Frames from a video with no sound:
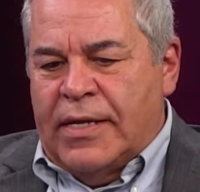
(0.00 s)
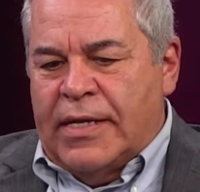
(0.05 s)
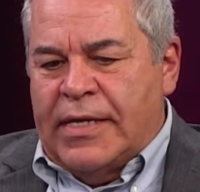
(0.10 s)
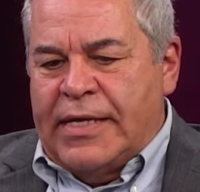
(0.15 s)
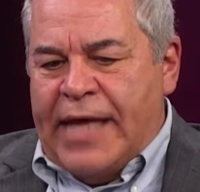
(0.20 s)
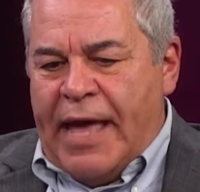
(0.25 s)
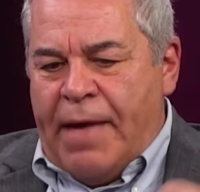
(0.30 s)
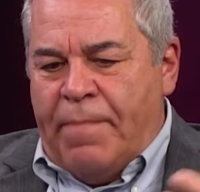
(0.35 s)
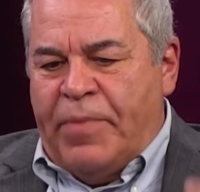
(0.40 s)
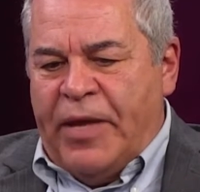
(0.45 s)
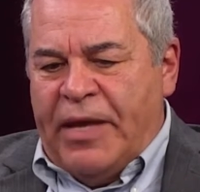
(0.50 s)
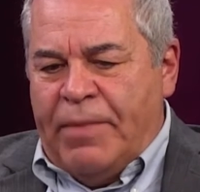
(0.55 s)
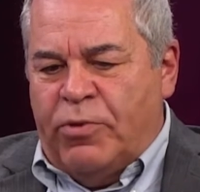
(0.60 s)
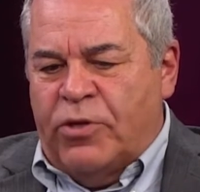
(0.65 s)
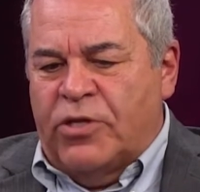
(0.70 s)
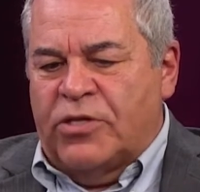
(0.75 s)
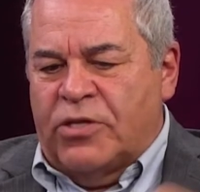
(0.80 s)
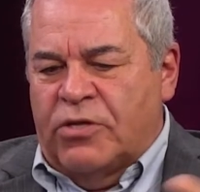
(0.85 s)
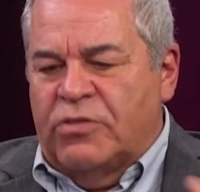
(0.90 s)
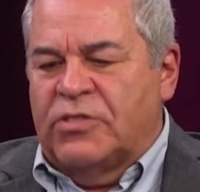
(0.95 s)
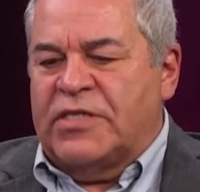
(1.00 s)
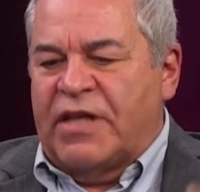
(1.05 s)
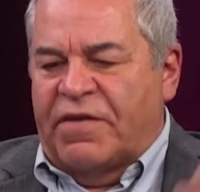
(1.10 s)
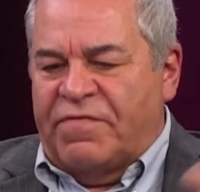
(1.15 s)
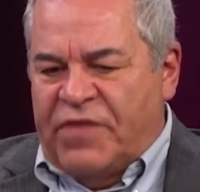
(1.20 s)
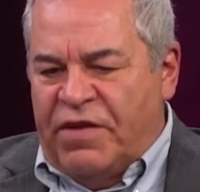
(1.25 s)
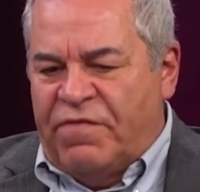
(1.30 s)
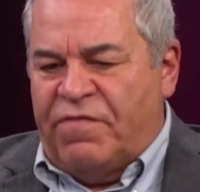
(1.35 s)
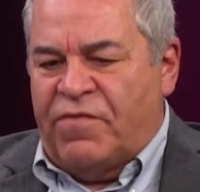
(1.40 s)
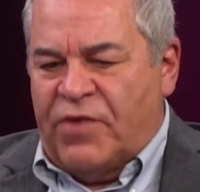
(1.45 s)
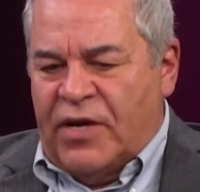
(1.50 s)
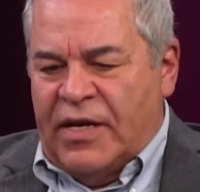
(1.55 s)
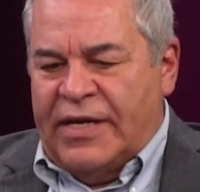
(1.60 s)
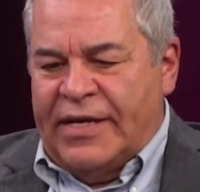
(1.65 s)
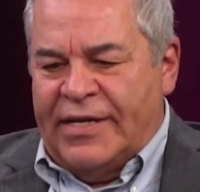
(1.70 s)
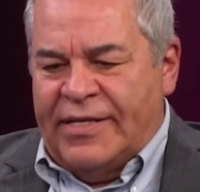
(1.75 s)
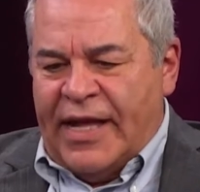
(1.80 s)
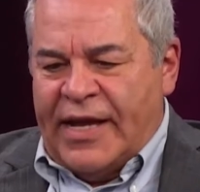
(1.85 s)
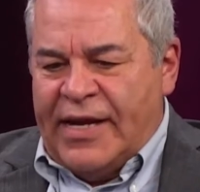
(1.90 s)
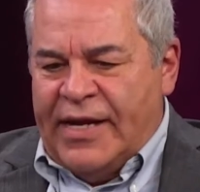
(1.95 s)
get people to do stuff differently,
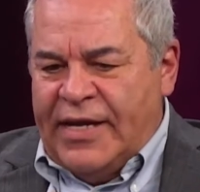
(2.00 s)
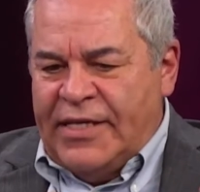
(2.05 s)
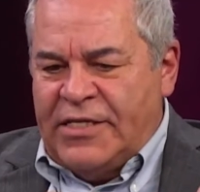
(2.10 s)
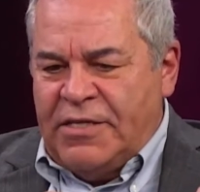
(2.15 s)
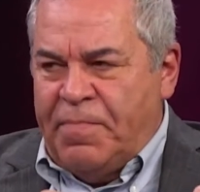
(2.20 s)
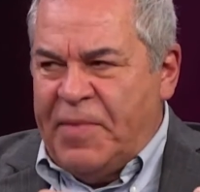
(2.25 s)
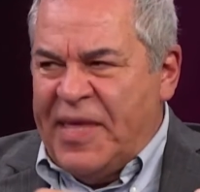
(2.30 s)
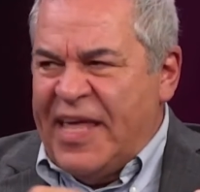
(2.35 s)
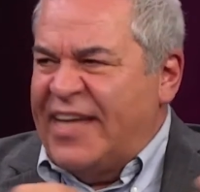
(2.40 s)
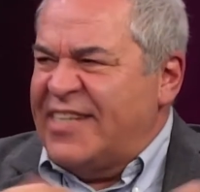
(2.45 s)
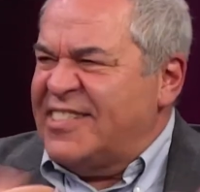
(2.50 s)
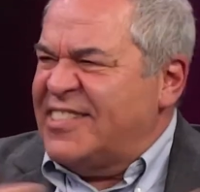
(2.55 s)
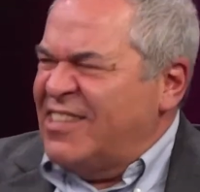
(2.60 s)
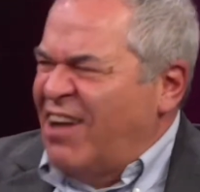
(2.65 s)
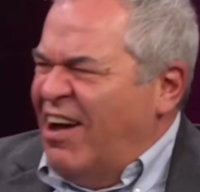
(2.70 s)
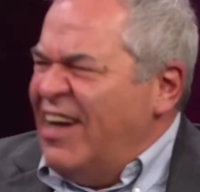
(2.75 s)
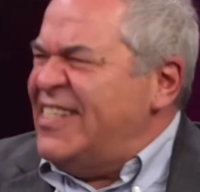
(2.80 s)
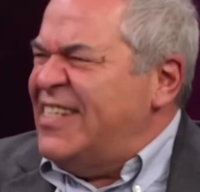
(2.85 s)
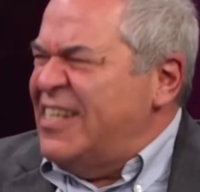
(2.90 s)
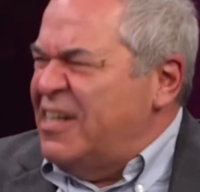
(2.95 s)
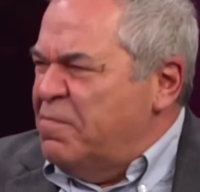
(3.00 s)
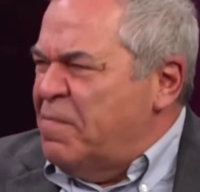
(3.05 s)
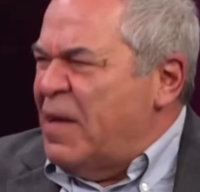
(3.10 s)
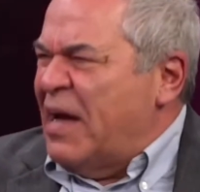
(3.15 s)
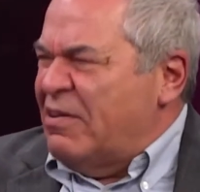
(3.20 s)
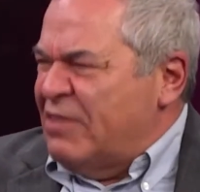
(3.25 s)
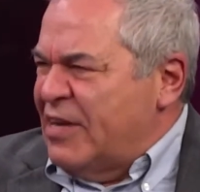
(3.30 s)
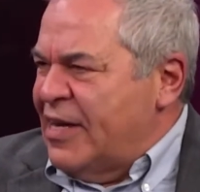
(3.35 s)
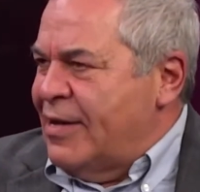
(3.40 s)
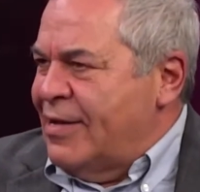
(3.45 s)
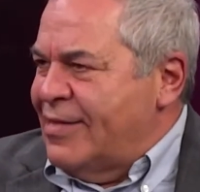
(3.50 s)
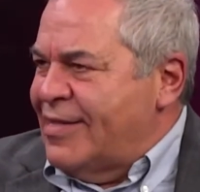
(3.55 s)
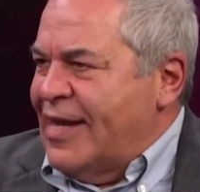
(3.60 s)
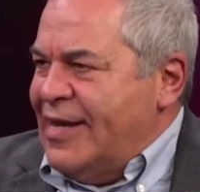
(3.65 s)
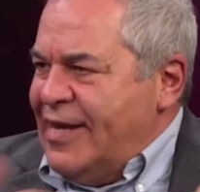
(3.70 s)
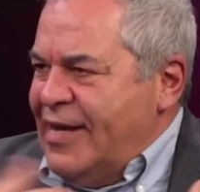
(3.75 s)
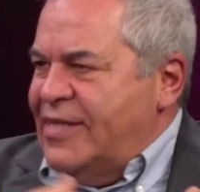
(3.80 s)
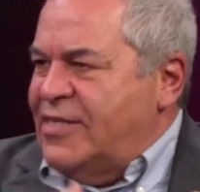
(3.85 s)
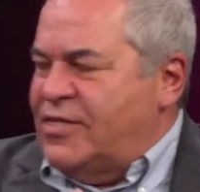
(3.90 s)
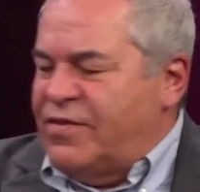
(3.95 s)
they need to be excited about it. They
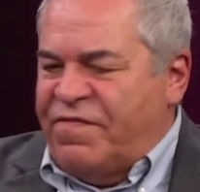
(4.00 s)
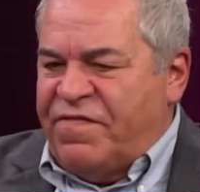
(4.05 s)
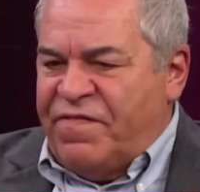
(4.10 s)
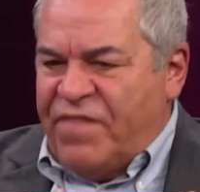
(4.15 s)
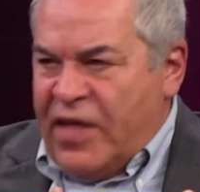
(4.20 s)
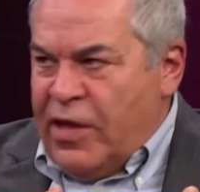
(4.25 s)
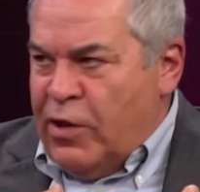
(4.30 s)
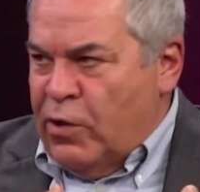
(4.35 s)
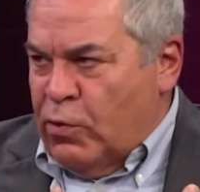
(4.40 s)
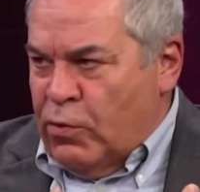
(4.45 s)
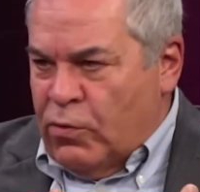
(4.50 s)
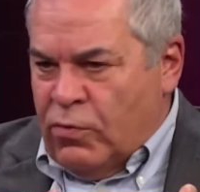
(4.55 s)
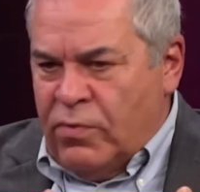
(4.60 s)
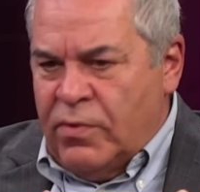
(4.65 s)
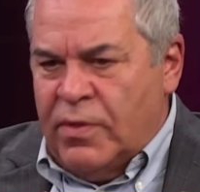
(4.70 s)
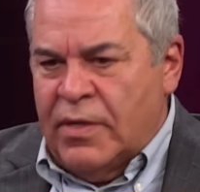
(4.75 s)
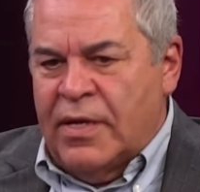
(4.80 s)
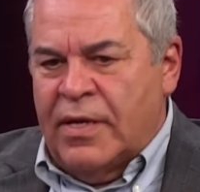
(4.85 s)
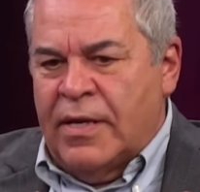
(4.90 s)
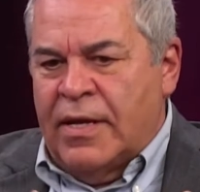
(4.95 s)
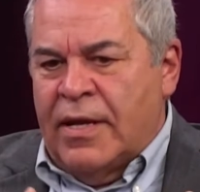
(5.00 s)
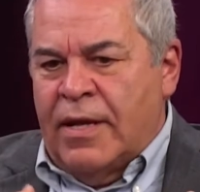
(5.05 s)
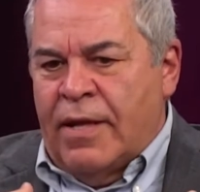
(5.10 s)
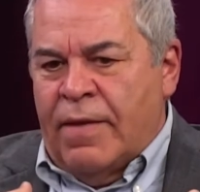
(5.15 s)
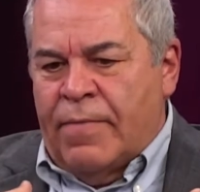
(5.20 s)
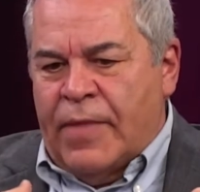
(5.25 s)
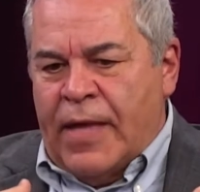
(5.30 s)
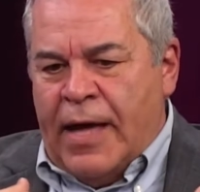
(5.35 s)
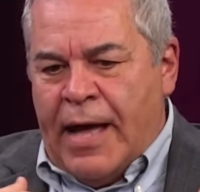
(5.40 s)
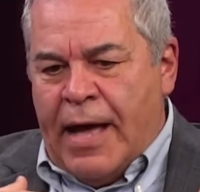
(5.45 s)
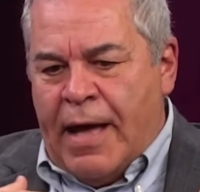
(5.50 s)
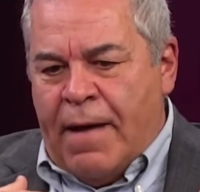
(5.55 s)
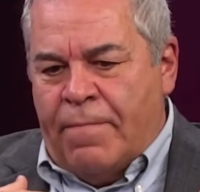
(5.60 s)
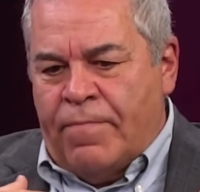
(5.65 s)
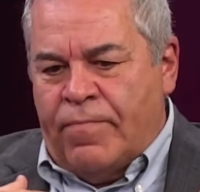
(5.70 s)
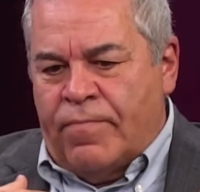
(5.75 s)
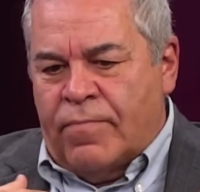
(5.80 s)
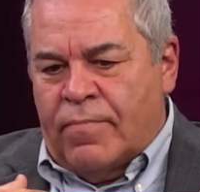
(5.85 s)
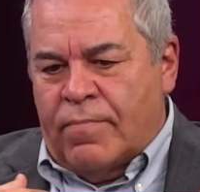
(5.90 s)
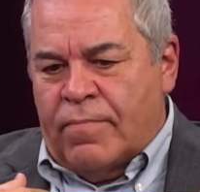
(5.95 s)
need to feel
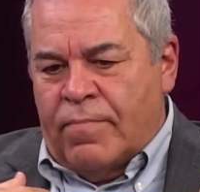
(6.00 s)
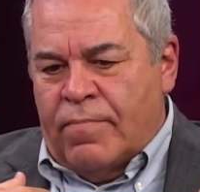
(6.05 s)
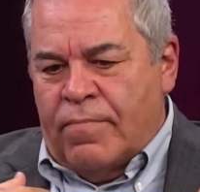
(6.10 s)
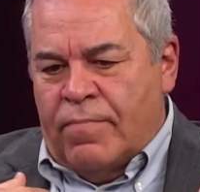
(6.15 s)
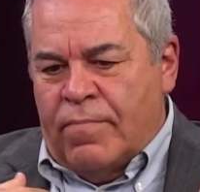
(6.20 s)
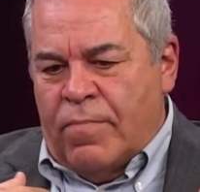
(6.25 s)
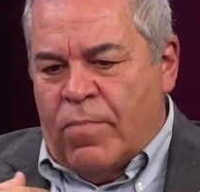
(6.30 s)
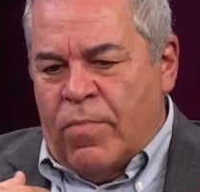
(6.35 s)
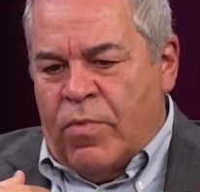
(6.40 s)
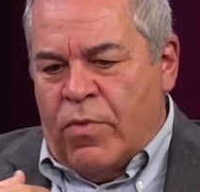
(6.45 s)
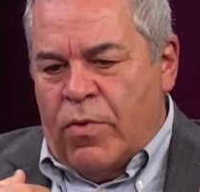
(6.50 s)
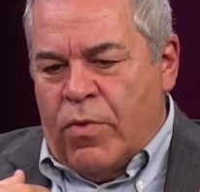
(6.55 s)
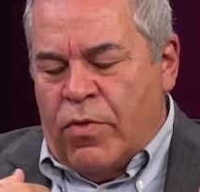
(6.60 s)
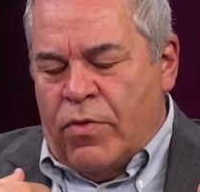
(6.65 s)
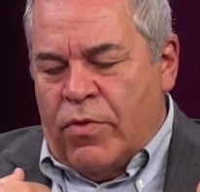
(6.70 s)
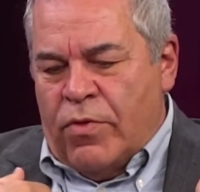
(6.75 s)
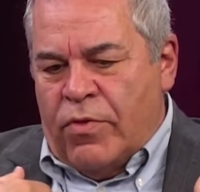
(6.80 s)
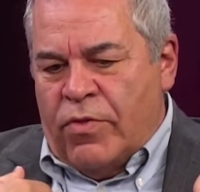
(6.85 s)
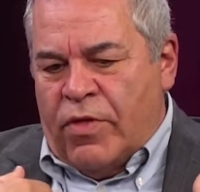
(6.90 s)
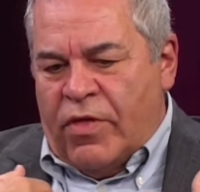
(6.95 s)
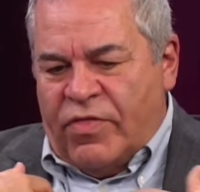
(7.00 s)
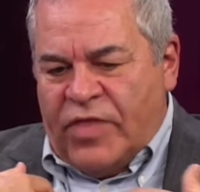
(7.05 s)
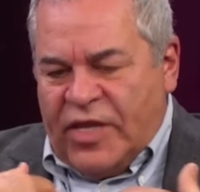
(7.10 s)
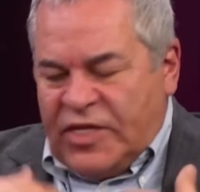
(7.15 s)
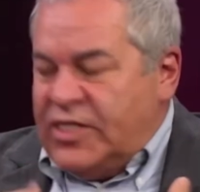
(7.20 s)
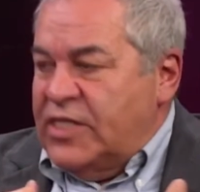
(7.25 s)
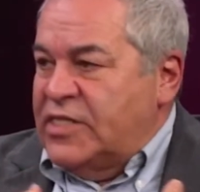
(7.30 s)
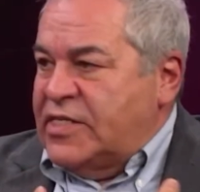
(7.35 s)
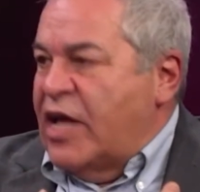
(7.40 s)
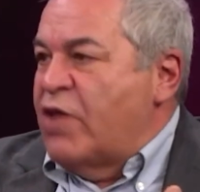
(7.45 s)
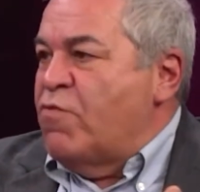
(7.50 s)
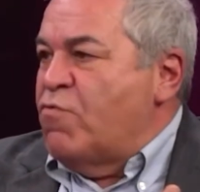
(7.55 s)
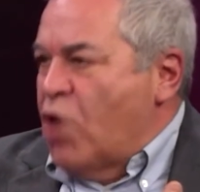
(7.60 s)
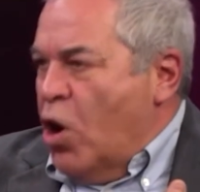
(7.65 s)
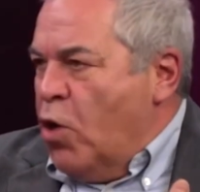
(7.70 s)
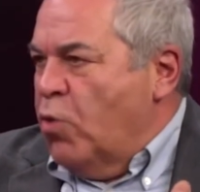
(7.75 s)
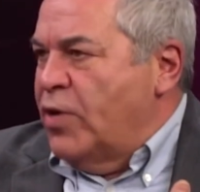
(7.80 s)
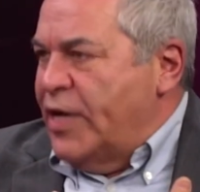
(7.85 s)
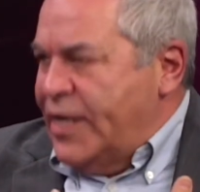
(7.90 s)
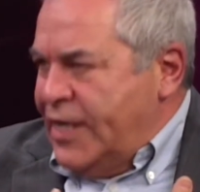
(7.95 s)
that this is their
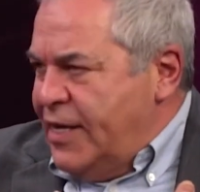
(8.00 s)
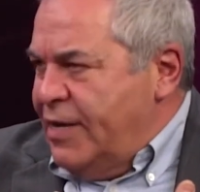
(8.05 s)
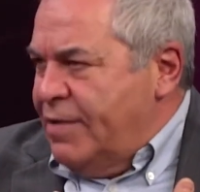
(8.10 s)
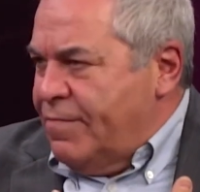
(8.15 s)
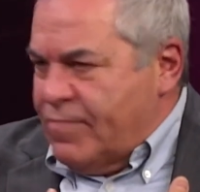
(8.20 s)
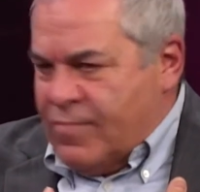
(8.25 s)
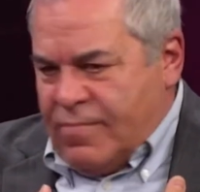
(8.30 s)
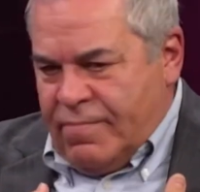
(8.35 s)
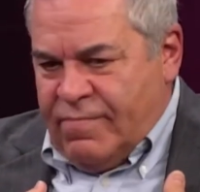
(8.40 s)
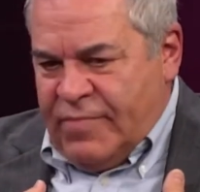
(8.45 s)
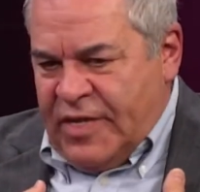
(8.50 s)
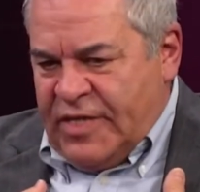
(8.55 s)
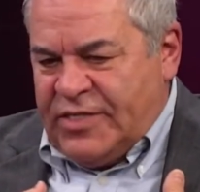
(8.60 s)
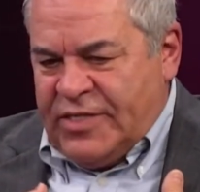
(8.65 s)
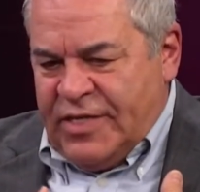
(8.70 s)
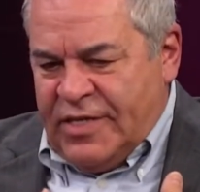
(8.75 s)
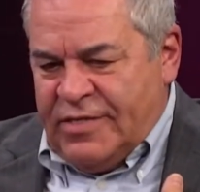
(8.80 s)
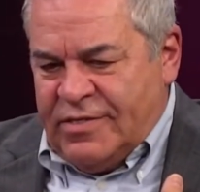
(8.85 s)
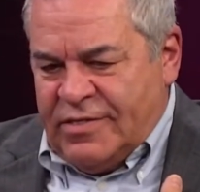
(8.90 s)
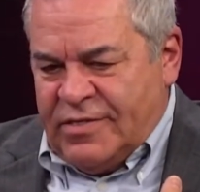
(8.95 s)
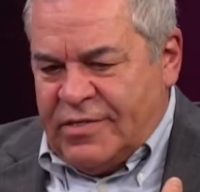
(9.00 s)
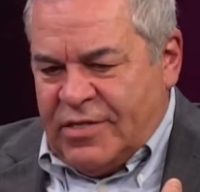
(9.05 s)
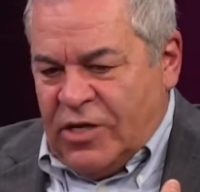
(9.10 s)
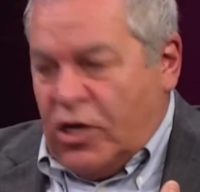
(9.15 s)
role in it. Mm-hmm. This is the